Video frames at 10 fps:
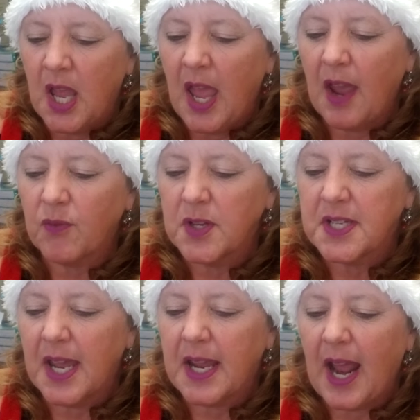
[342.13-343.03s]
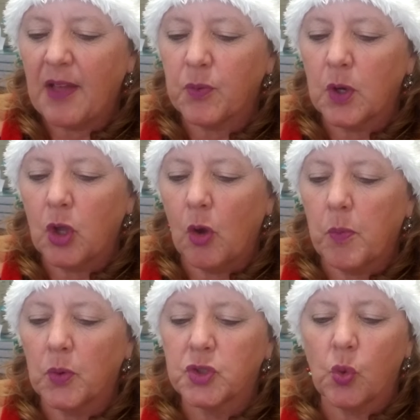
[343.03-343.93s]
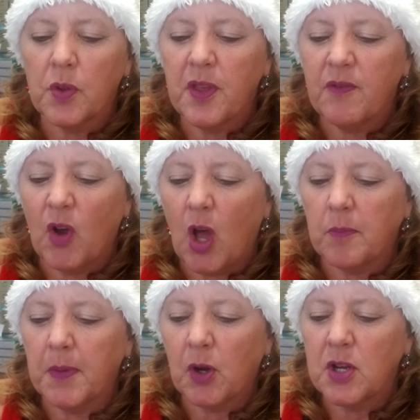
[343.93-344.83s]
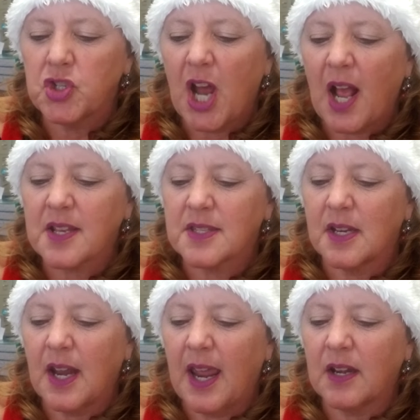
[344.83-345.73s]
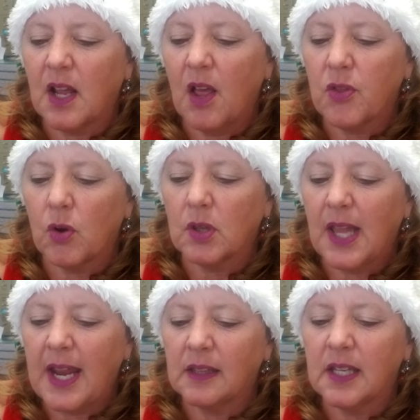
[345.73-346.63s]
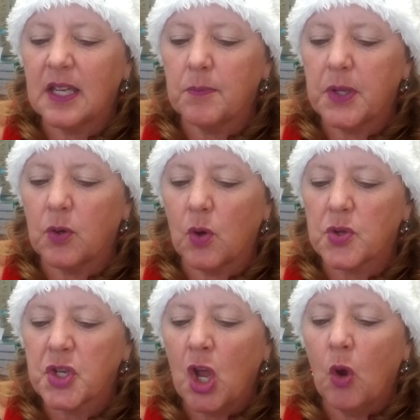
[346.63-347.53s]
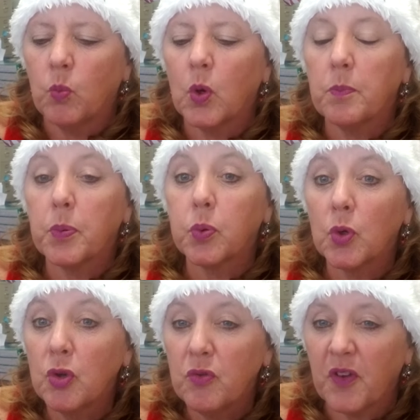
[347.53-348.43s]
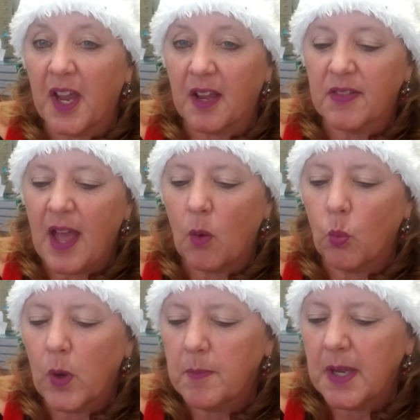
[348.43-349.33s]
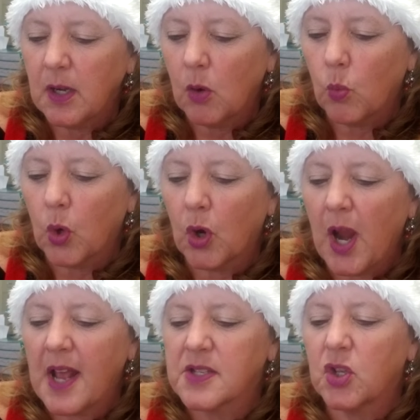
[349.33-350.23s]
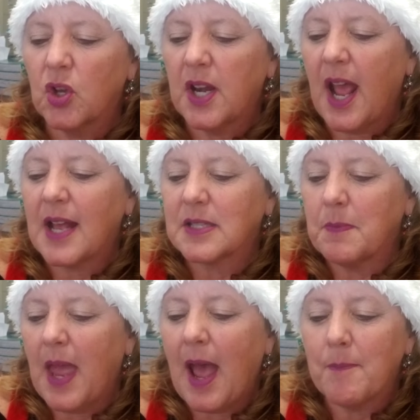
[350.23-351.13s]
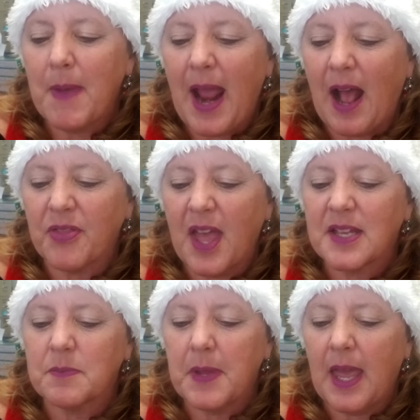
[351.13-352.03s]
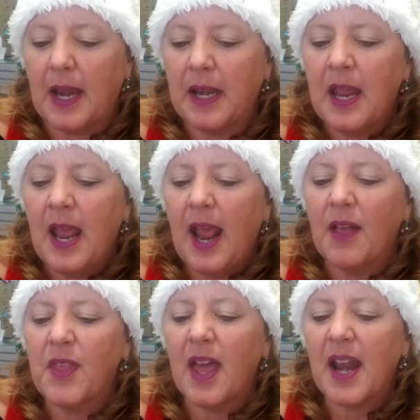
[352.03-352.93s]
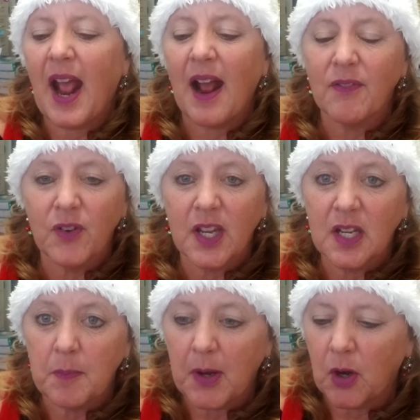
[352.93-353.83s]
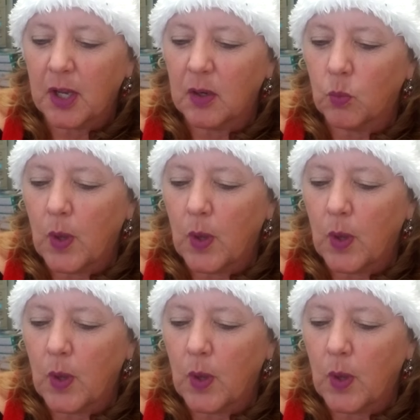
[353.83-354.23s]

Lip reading: Every day, Catherine Goebel, Dorothy Vaughan, Mary Jackson, and other Langley computers were proving that women were as good at math as men, and that African Americans